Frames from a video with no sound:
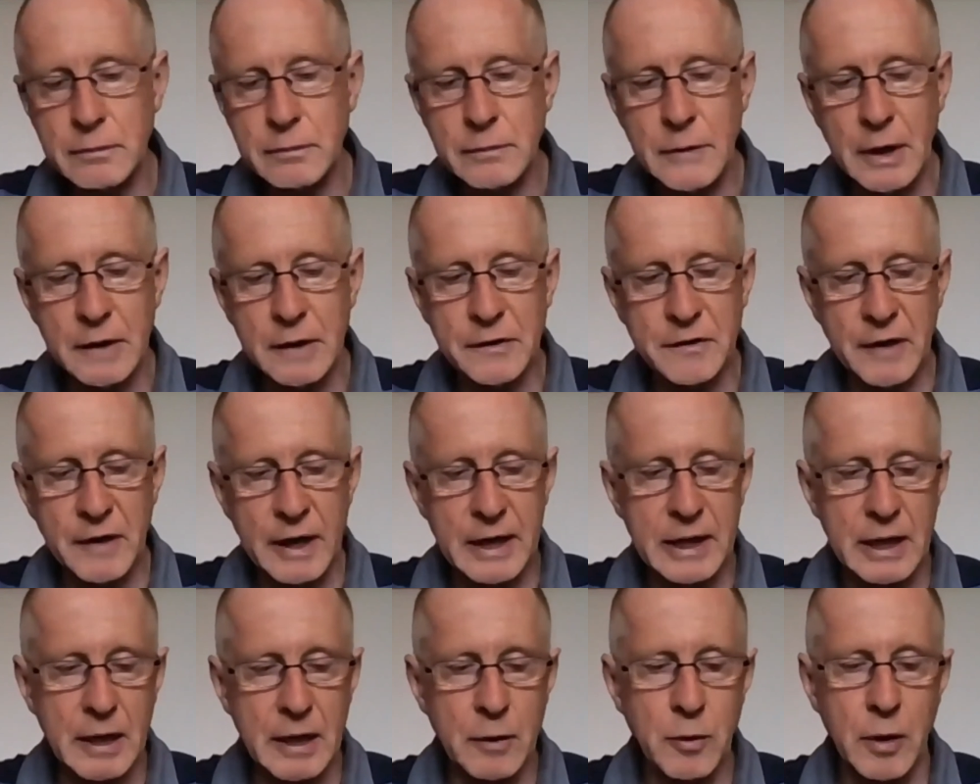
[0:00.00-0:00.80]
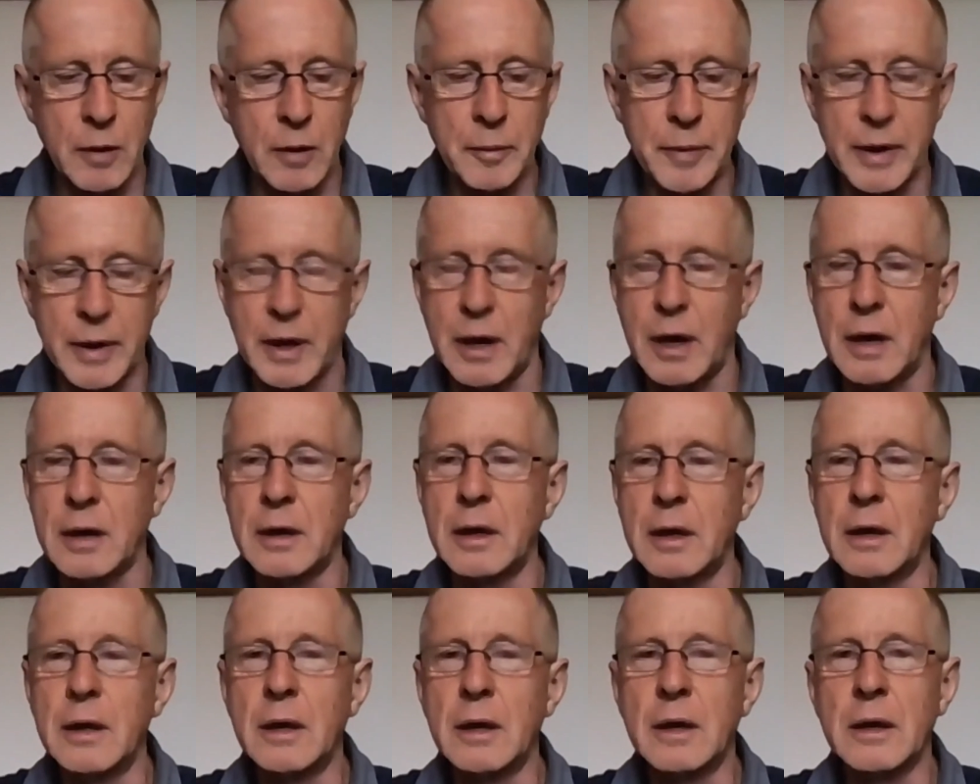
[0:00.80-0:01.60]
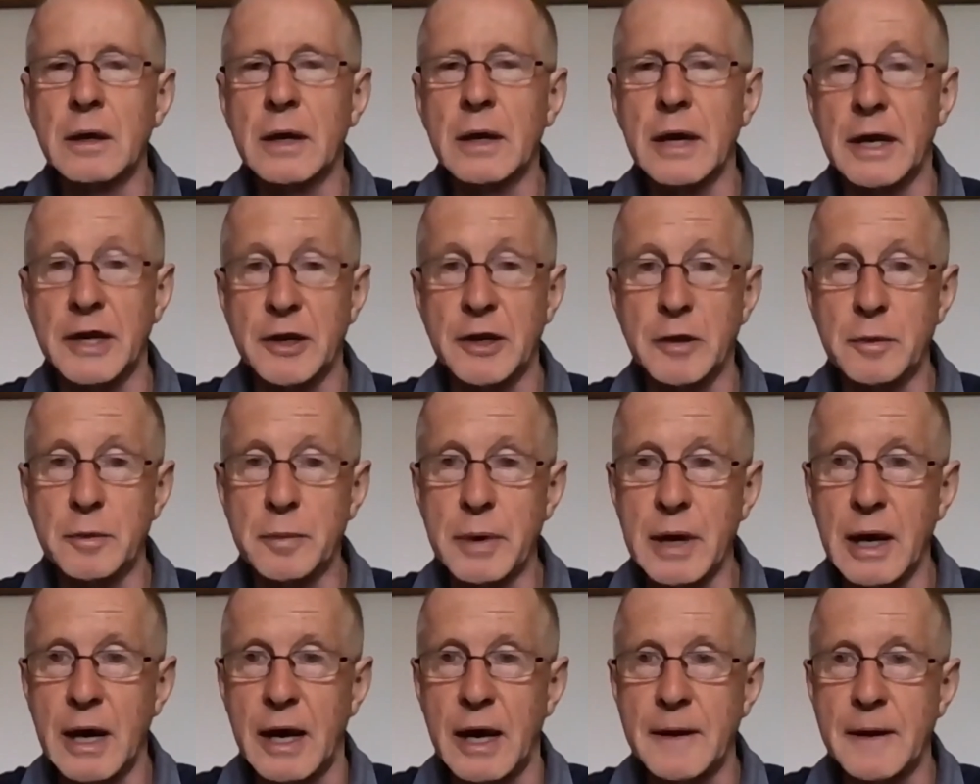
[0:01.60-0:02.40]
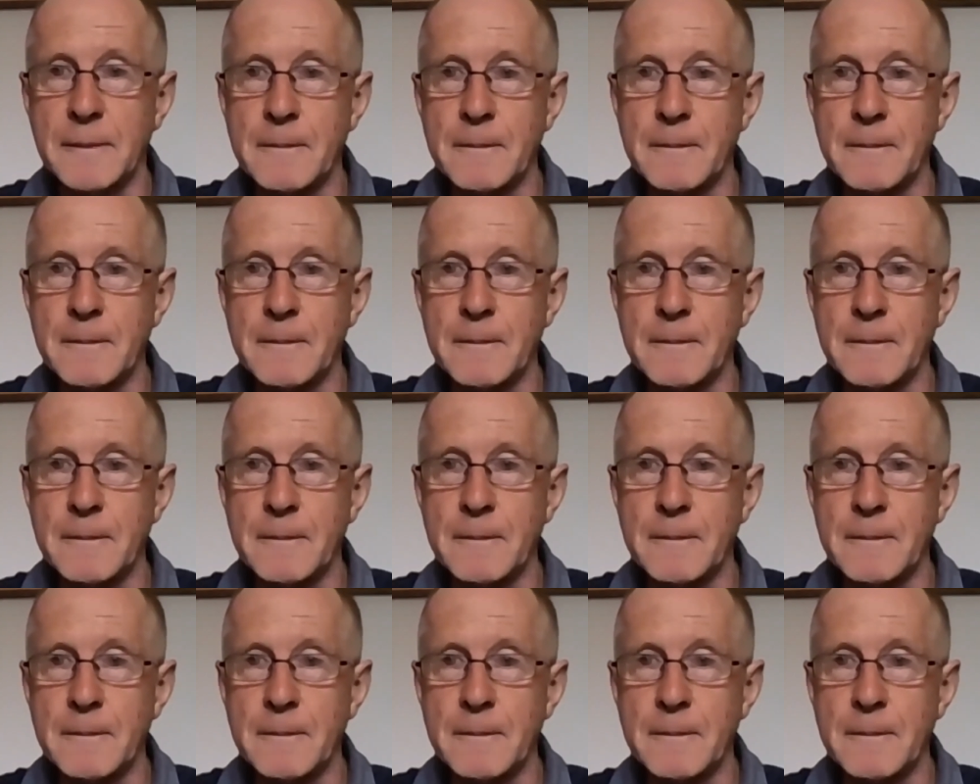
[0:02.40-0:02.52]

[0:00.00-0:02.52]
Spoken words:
And secondly, what part can you play?